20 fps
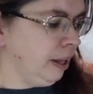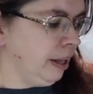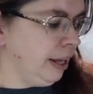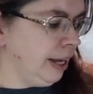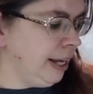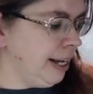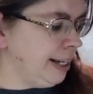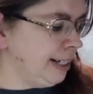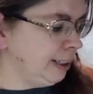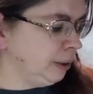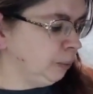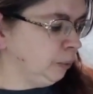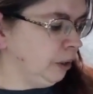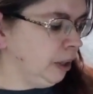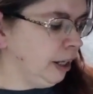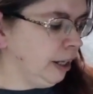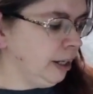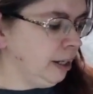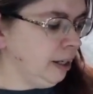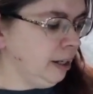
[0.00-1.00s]
Each
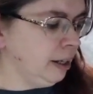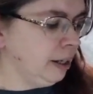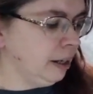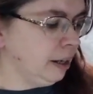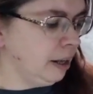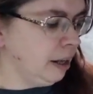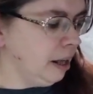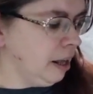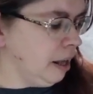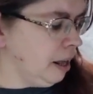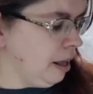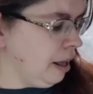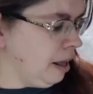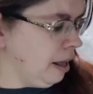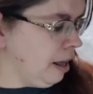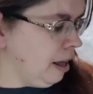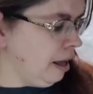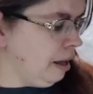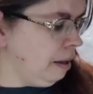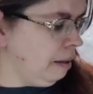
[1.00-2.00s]
one
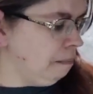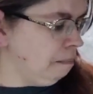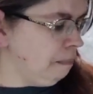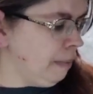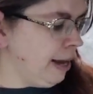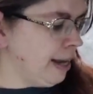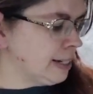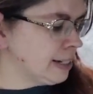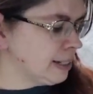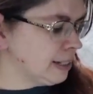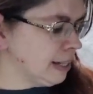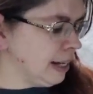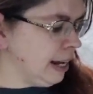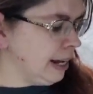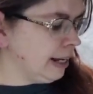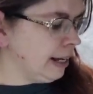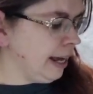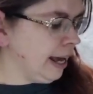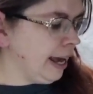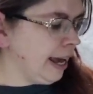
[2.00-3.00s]
makes
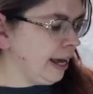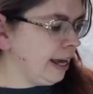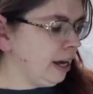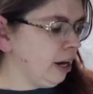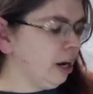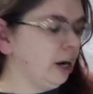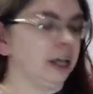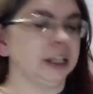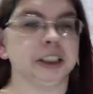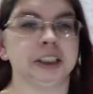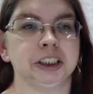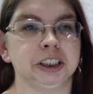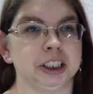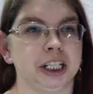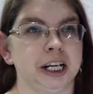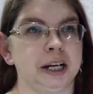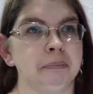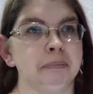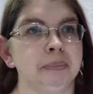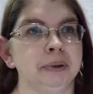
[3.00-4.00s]
like a heart
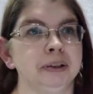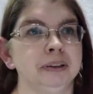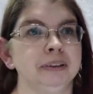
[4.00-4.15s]
shape.